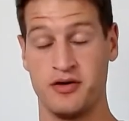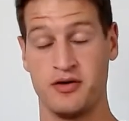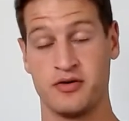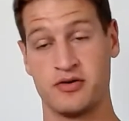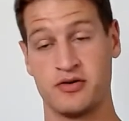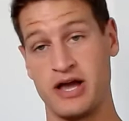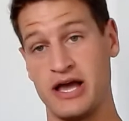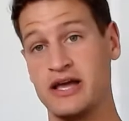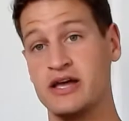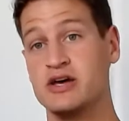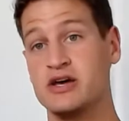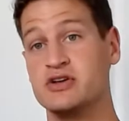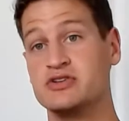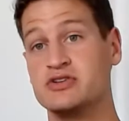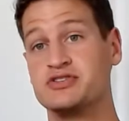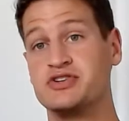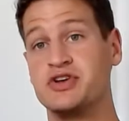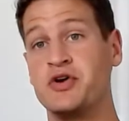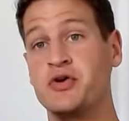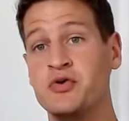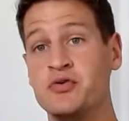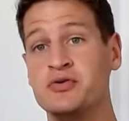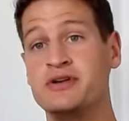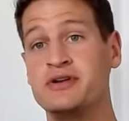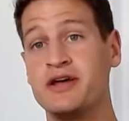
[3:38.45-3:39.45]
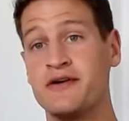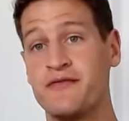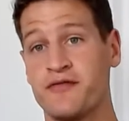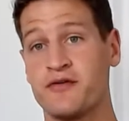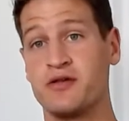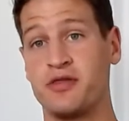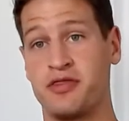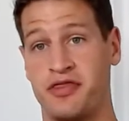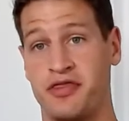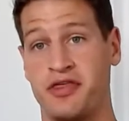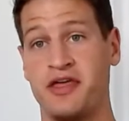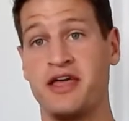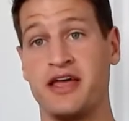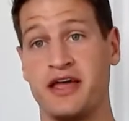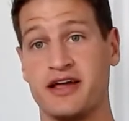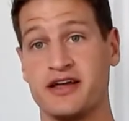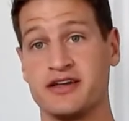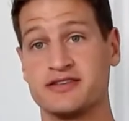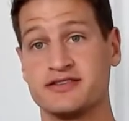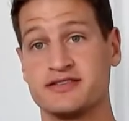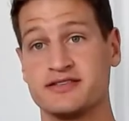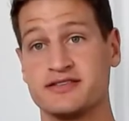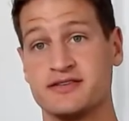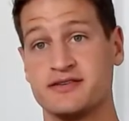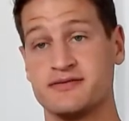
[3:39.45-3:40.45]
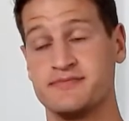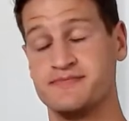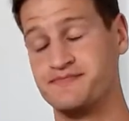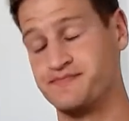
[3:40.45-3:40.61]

Okay, two different things.